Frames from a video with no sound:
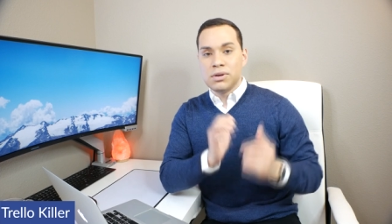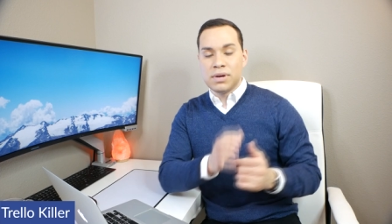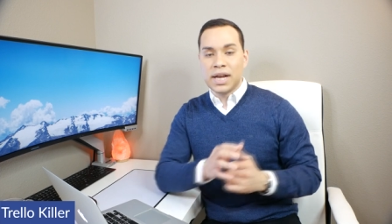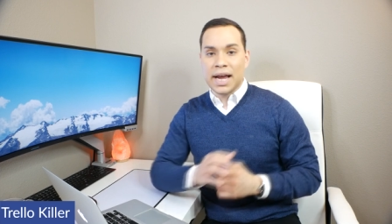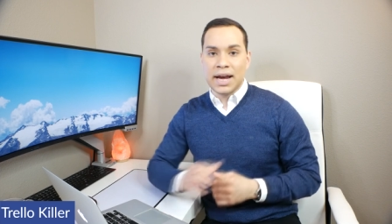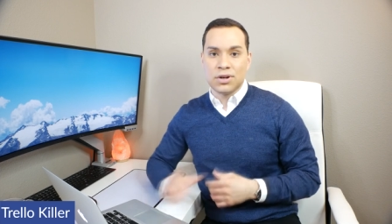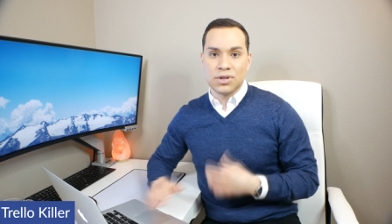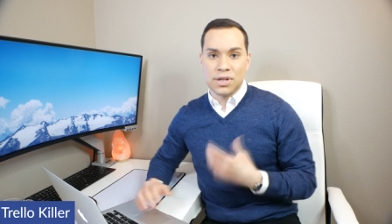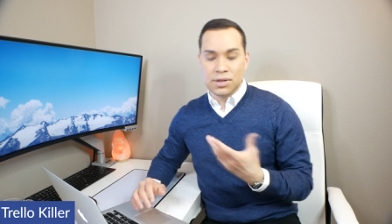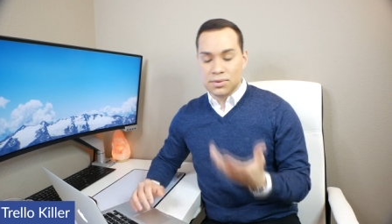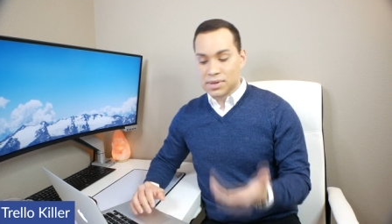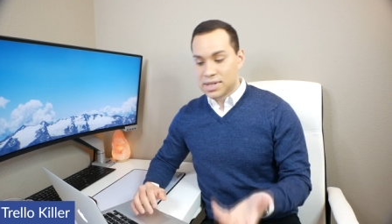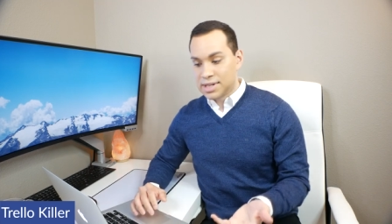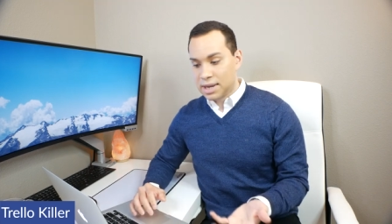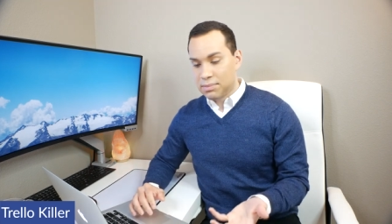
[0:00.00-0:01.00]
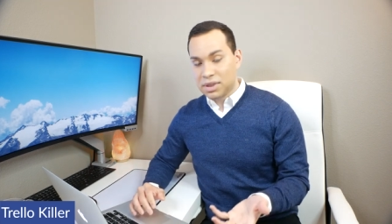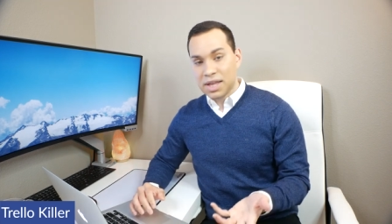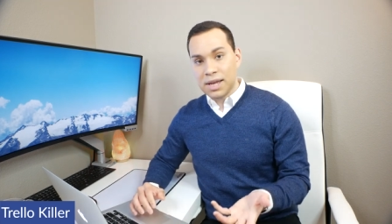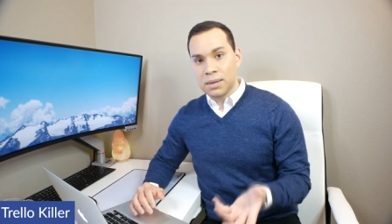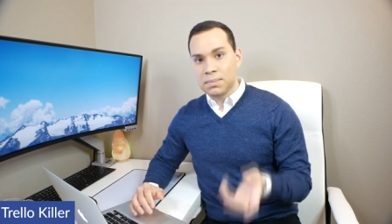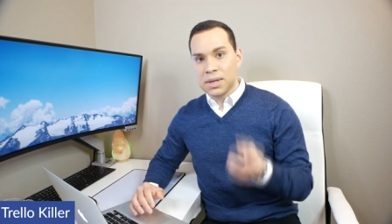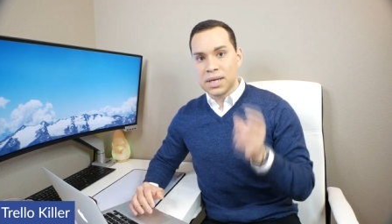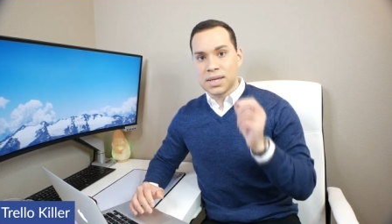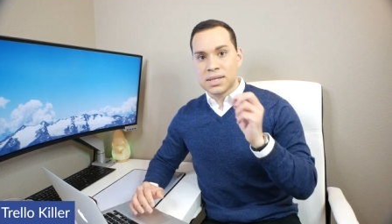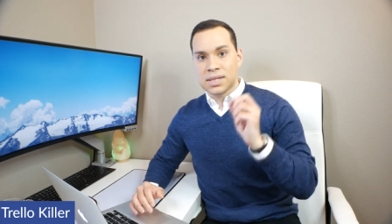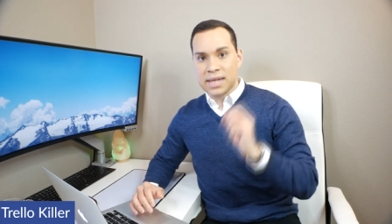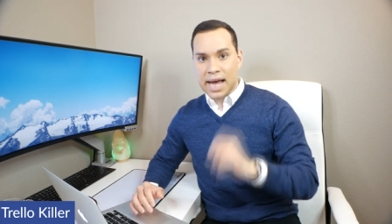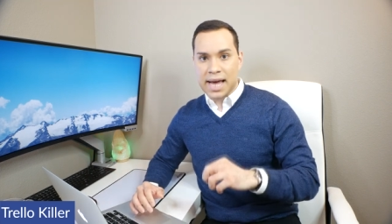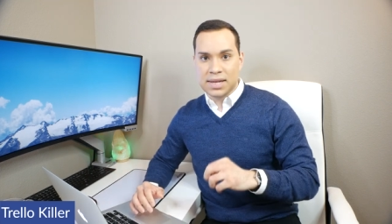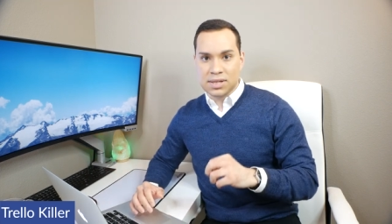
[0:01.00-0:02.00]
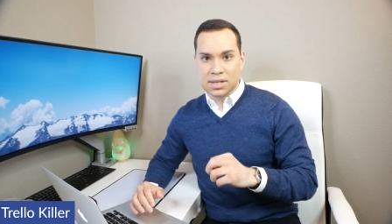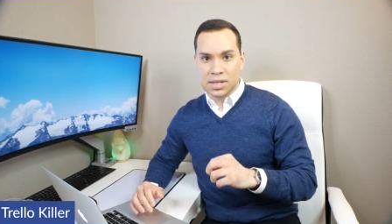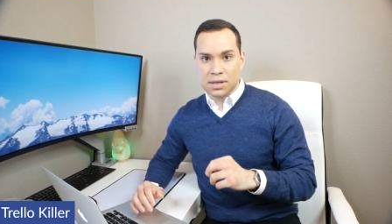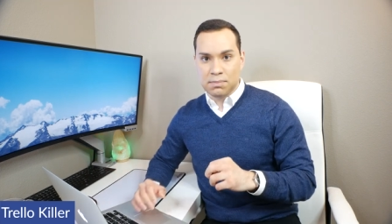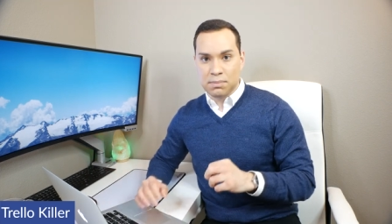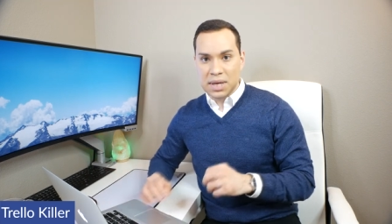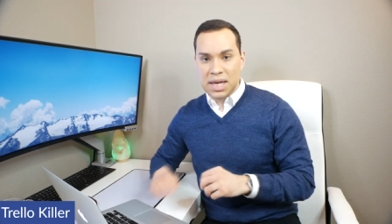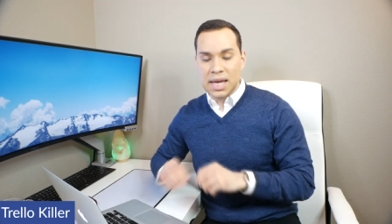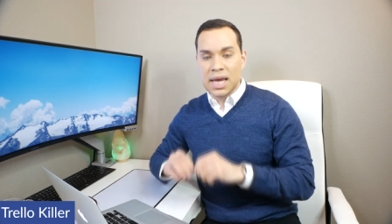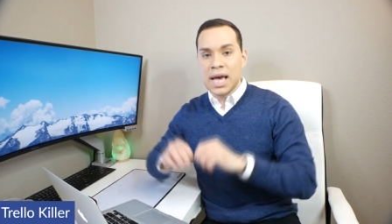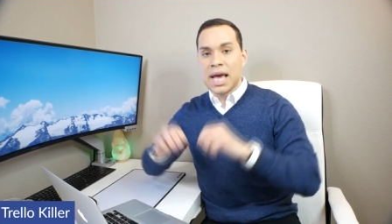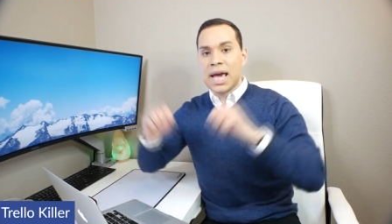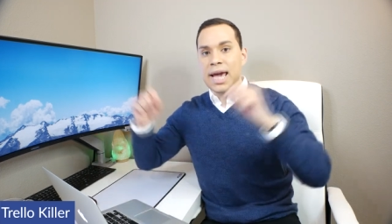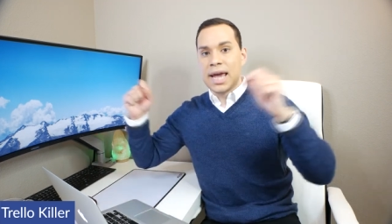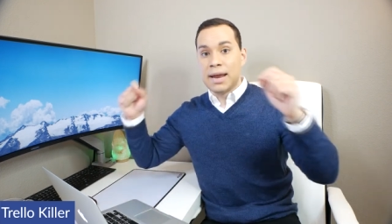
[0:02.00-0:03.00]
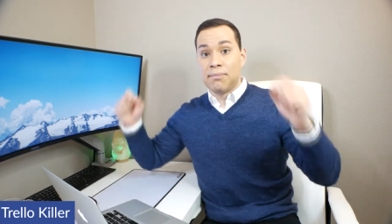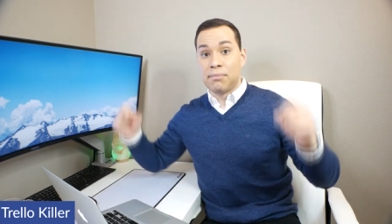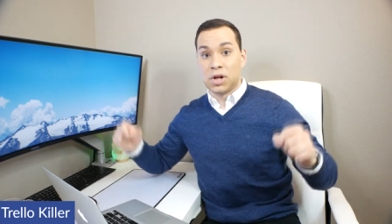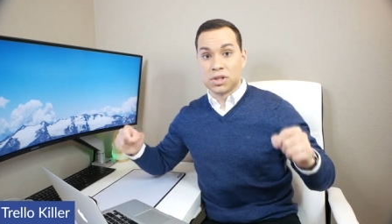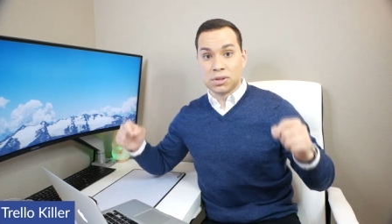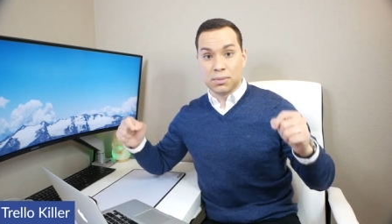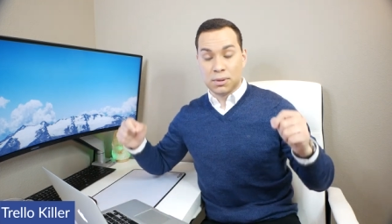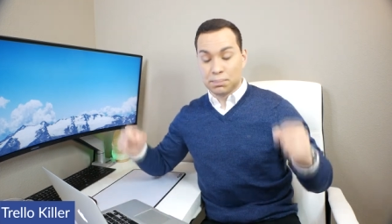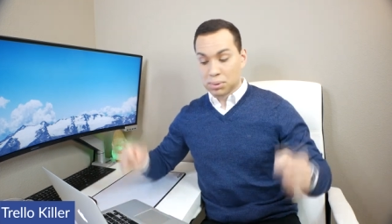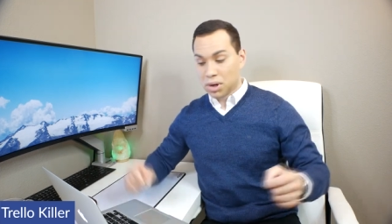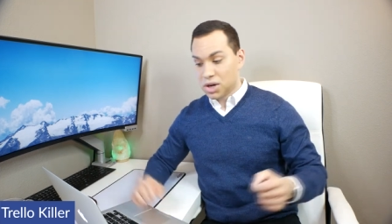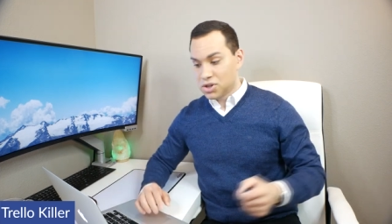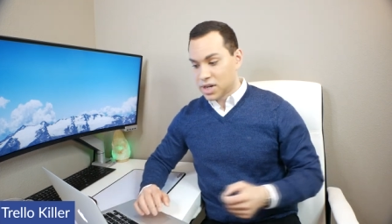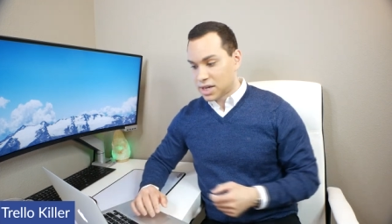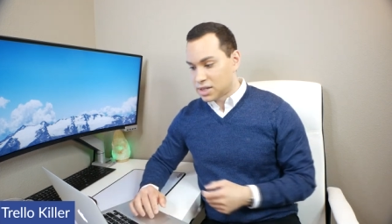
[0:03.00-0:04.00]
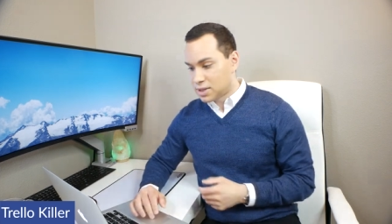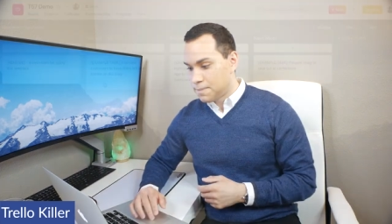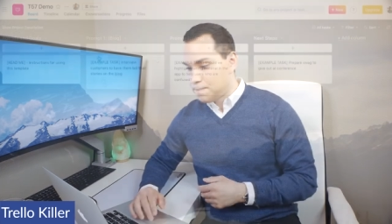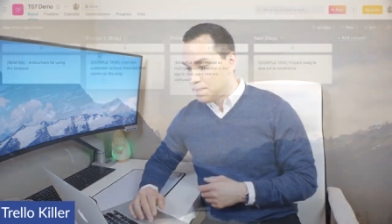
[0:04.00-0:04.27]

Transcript: you can actually do the same thing because tasks can be in multiple projects.